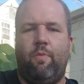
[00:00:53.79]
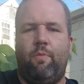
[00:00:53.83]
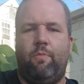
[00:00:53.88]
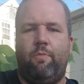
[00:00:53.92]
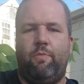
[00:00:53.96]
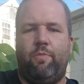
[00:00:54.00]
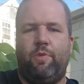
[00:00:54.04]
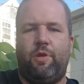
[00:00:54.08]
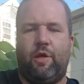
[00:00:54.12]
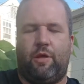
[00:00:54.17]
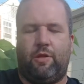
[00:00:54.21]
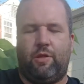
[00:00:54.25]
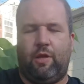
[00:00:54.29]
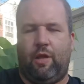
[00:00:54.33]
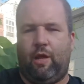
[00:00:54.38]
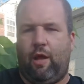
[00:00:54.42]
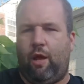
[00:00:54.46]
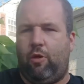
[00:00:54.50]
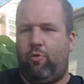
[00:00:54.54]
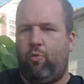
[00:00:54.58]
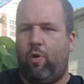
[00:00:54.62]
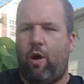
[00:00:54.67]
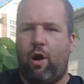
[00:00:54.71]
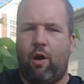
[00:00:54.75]
16
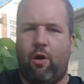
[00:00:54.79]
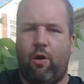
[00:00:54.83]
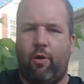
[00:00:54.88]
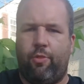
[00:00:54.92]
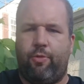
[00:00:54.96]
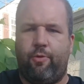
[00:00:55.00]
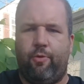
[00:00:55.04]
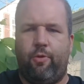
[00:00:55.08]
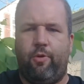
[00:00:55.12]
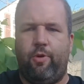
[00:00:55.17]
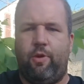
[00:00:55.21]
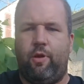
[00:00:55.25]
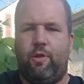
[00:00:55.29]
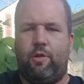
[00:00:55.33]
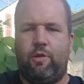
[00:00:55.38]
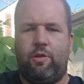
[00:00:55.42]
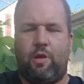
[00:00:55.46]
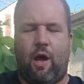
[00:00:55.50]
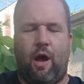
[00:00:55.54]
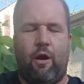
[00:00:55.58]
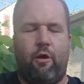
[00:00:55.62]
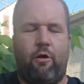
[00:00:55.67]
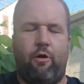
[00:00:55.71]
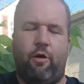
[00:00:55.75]
gauge wire all through it,
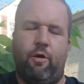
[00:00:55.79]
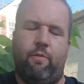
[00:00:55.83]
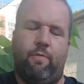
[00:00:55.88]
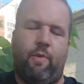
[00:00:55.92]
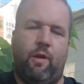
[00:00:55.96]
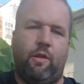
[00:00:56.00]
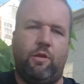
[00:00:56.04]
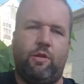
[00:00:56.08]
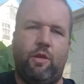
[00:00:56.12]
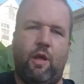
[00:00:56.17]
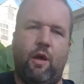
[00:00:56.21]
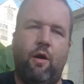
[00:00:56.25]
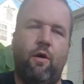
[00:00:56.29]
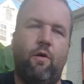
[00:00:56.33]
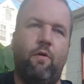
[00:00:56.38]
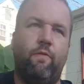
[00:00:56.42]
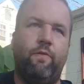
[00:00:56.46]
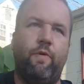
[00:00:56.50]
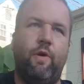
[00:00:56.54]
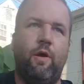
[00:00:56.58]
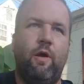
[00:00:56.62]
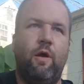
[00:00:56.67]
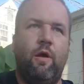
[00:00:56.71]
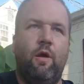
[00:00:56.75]
soldered it myself.
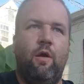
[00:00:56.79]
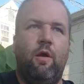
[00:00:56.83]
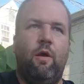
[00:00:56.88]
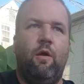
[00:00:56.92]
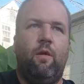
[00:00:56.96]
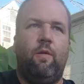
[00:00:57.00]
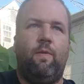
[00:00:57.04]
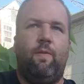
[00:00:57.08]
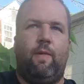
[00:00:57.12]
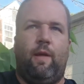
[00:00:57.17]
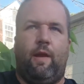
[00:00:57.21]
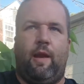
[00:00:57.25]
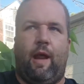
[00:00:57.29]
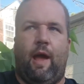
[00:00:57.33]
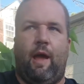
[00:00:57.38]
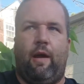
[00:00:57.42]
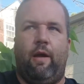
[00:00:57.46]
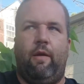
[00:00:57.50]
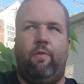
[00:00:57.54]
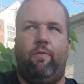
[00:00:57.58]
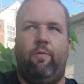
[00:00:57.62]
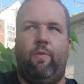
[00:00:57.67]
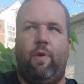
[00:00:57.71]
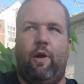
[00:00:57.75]
Then
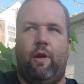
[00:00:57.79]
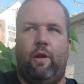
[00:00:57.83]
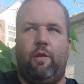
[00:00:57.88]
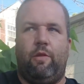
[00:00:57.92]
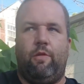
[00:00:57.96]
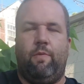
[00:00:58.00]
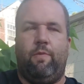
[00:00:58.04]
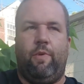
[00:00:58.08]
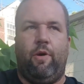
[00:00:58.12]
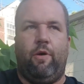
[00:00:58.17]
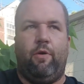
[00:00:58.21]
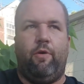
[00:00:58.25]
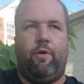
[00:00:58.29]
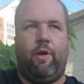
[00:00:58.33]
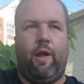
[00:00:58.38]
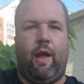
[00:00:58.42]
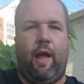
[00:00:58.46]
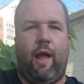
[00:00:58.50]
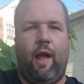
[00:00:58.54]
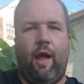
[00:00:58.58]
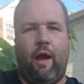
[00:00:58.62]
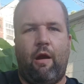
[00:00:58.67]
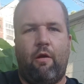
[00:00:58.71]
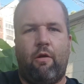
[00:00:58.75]
I wanted to build a
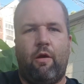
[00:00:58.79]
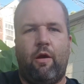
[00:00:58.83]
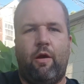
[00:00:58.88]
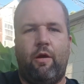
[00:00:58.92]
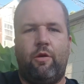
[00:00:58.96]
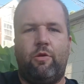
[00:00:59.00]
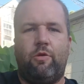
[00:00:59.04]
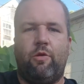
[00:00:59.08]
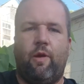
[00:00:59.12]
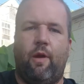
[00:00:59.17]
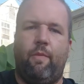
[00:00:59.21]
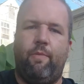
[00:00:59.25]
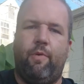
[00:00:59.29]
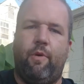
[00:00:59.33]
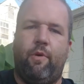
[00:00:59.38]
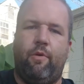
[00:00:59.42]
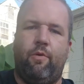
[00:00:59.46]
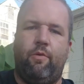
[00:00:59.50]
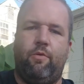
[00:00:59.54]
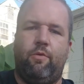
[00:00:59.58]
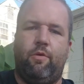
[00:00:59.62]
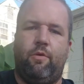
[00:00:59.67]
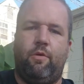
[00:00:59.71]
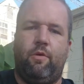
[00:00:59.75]
Hera, so I
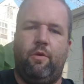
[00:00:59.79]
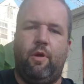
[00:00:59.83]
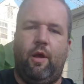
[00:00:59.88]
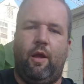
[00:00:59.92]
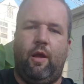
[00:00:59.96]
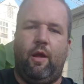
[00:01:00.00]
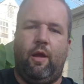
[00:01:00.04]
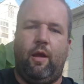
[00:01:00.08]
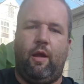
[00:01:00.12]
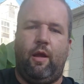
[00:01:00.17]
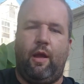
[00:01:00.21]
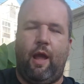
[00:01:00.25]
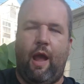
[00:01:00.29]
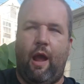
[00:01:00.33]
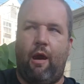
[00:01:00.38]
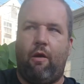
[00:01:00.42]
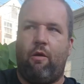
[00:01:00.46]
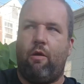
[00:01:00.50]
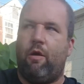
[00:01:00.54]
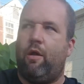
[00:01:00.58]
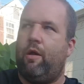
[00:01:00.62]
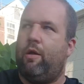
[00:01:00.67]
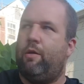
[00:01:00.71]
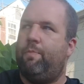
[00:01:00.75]
built a
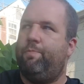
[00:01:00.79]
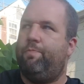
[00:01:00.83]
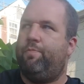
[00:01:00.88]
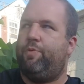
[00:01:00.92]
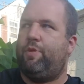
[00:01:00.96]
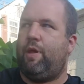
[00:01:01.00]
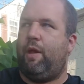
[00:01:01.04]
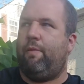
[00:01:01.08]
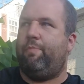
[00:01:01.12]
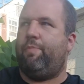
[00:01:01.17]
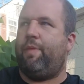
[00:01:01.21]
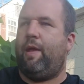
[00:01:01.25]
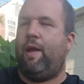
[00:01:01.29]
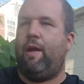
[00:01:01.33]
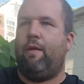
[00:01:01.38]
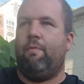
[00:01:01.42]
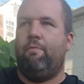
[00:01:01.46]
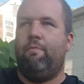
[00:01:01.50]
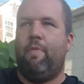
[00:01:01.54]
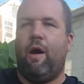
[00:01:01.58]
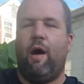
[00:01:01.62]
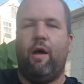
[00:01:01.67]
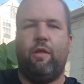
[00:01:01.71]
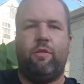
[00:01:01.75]
Hera, same thing,
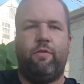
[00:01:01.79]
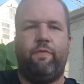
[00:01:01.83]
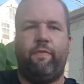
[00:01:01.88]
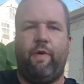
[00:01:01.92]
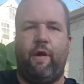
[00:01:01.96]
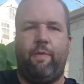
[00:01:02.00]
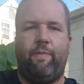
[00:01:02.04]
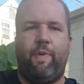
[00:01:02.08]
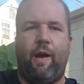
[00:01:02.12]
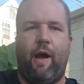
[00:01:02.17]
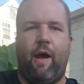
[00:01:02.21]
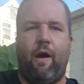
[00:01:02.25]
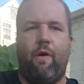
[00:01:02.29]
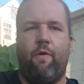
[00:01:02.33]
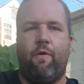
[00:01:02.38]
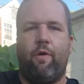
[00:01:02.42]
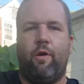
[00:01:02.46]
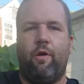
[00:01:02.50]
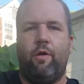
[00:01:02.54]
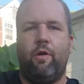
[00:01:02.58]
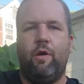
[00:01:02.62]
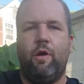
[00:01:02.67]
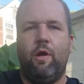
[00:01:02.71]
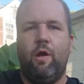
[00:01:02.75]
MOSFET
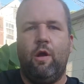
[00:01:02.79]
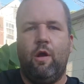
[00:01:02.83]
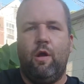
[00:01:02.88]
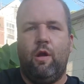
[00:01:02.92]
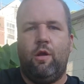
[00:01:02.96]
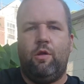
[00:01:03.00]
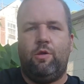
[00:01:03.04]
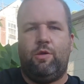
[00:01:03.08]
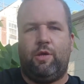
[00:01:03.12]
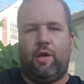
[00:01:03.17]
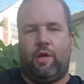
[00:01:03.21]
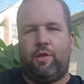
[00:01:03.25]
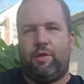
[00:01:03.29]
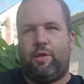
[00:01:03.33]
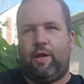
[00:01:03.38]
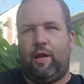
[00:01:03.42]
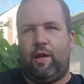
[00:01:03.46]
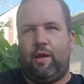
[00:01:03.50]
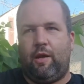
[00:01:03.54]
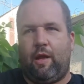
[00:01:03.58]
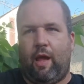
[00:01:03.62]
powered, 16